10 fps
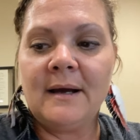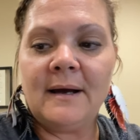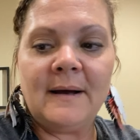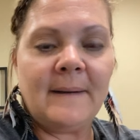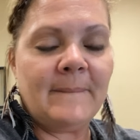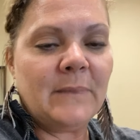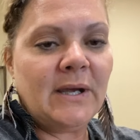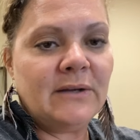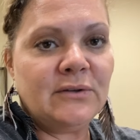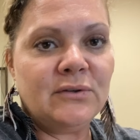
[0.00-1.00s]

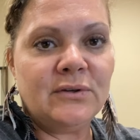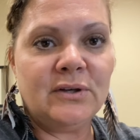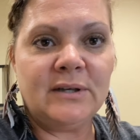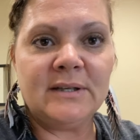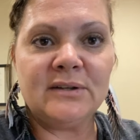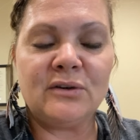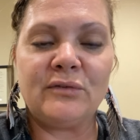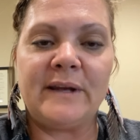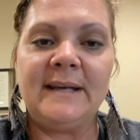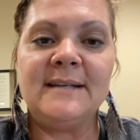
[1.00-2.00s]
And you need to know
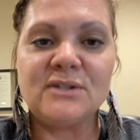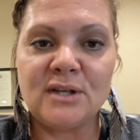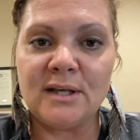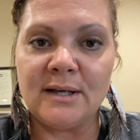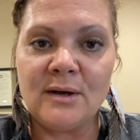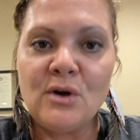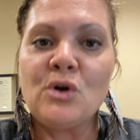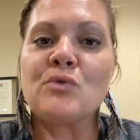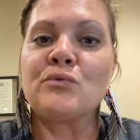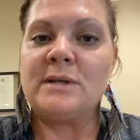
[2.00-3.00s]
that each kid
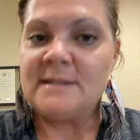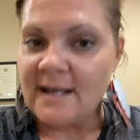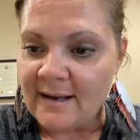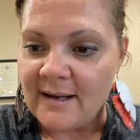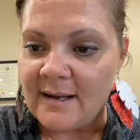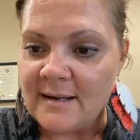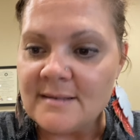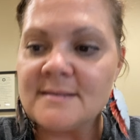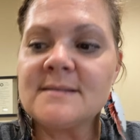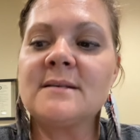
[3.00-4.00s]

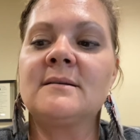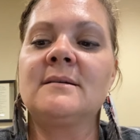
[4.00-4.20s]
retains